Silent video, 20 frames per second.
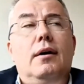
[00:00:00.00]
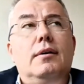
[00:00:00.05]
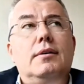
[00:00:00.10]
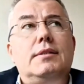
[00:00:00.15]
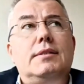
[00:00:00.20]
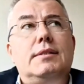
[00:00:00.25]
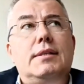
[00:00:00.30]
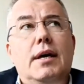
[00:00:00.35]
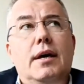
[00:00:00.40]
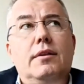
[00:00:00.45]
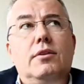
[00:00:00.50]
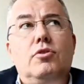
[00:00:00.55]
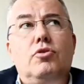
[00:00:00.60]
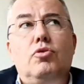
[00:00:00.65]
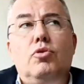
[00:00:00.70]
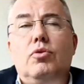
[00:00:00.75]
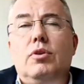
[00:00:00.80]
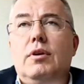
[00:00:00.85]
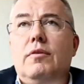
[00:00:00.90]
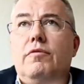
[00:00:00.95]
said
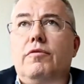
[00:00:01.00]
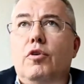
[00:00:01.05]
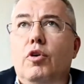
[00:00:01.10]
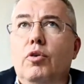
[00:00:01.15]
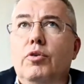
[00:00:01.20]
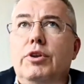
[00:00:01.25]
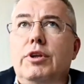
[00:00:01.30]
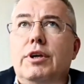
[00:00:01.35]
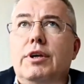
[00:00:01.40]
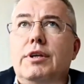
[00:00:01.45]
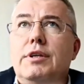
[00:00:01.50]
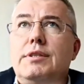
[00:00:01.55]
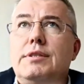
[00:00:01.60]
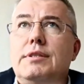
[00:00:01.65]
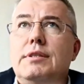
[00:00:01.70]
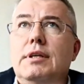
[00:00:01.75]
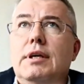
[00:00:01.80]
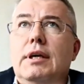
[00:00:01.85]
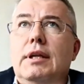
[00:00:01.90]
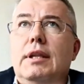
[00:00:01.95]
to the
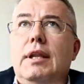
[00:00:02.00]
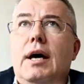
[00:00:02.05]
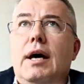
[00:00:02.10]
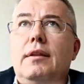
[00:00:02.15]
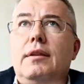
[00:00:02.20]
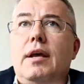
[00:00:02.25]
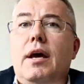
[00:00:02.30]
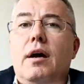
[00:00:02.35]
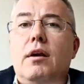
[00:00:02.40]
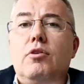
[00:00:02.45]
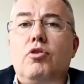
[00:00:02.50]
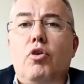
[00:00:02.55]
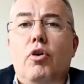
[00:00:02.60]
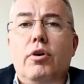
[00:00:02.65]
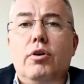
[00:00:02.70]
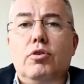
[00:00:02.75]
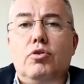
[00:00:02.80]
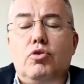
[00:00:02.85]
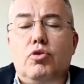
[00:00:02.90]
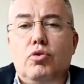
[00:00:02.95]
voters that they're
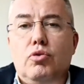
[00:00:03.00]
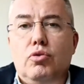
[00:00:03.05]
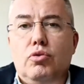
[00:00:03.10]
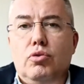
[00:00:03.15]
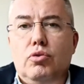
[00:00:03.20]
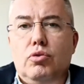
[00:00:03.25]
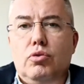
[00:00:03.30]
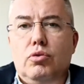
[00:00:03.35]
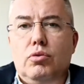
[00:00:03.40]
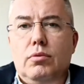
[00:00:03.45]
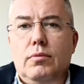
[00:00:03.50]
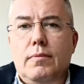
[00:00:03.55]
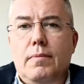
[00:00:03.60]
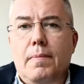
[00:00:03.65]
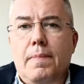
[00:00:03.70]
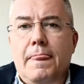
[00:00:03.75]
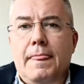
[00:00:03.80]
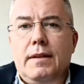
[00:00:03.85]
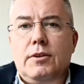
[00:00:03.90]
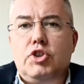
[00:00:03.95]
going to
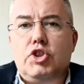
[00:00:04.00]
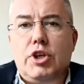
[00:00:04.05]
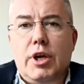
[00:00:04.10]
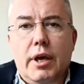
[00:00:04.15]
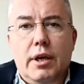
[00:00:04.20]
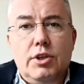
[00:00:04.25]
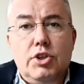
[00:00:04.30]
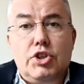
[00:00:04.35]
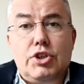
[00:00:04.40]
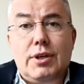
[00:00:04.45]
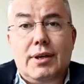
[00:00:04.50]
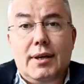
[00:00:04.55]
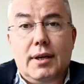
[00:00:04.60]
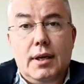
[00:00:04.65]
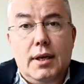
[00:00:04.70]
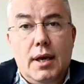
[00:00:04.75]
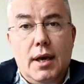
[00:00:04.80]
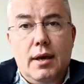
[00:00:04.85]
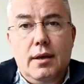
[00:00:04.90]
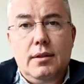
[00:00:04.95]
change
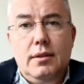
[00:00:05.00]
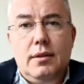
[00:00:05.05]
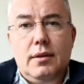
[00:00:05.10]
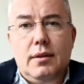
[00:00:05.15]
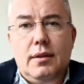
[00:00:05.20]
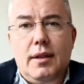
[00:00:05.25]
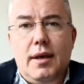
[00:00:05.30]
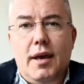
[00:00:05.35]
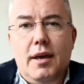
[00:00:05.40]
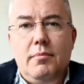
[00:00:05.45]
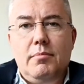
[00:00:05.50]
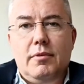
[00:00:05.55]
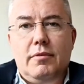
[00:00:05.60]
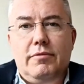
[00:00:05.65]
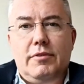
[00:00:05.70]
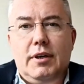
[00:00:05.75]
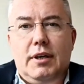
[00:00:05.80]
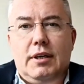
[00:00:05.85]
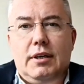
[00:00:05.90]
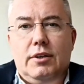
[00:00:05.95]
again the name
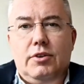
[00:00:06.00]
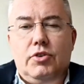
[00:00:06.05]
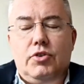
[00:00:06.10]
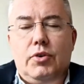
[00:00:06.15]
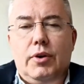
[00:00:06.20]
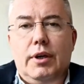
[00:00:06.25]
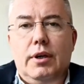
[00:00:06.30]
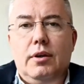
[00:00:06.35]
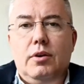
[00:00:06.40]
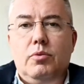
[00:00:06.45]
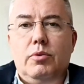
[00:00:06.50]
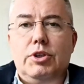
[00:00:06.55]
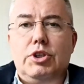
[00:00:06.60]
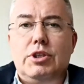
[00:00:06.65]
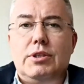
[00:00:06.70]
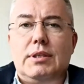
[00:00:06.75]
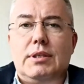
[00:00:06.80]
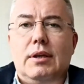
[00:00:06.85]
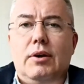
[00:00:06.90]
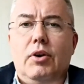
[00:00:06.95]
of the country,
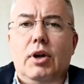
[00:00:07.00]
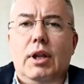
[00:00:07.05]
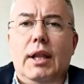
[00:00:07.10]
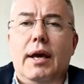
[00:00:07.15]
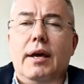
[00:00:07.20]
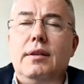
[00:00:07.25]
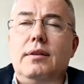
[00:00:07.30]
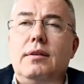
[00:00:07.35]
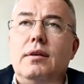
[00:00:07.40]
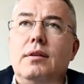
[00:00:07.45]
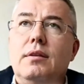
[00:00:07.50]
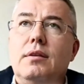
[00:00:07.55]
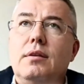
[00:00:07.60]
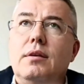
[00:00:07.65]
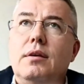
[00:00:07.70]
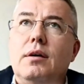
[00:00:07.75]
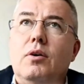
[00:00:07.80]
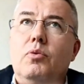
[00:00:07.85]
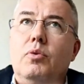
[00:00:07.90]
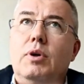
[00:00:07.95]
which is related
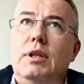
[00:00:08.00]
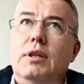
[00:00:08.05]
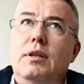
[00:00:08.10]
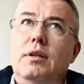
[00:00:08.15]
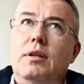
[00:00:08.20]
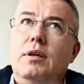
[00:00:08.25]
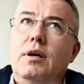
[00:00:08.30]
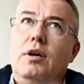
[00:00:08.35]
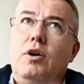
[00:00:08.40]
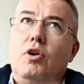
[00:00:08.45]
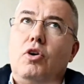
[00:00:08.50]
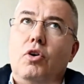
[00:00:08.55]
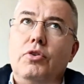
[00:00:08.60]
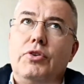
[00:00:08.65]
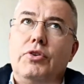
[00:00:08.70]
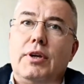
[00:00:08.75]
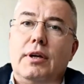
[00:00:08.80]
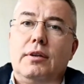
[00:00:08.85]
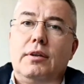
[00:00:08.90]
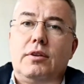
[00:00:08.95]
with the
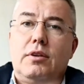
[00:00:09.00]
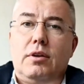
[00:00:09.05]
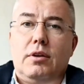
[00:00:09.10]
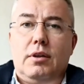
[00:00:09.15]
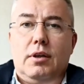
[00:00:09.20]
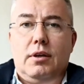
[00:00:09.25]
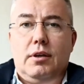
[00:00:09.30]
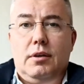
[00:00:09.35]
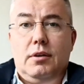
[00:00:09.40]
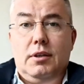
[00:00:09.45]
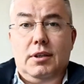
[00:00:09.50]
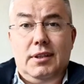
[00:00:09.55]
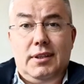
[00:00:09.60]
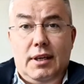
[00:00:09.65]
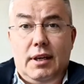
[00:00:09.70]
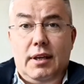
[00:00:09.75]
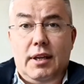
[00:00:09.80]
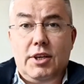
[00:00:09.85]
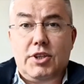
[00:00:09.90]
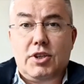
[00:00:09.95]
contract,
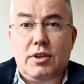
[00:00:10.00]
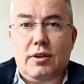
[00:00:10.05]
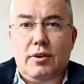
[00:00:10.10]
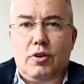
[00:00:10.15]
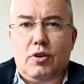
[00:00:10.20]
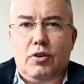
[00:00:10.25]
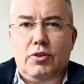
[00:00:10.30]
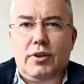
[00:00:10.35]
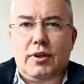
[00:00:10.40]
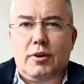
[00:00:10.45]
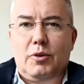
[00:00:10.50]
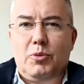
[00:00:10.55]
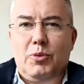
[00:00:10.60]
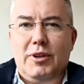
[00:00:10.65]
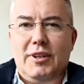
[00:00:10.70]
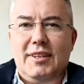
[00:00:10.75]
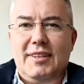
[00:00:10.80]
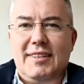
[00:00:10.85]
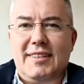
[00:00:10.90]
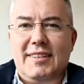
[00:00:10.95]
international contract
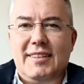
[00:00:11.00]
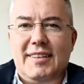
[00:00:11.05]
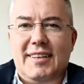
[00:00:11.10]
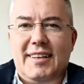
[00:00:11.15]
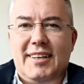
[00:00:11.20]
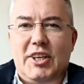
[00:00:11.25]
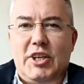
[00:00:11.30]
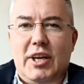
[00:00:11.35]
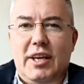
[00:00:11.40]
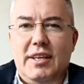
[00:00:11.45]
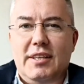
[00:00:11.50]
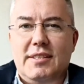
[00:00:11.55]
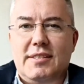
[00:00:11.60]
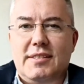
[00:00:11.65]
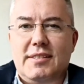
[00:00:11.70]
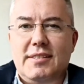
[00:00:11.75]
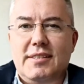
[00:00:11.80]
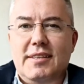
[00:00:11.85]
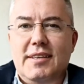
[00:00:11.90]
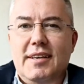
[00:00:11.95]
with
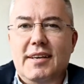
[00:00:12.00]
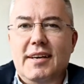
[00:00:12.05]
Greece.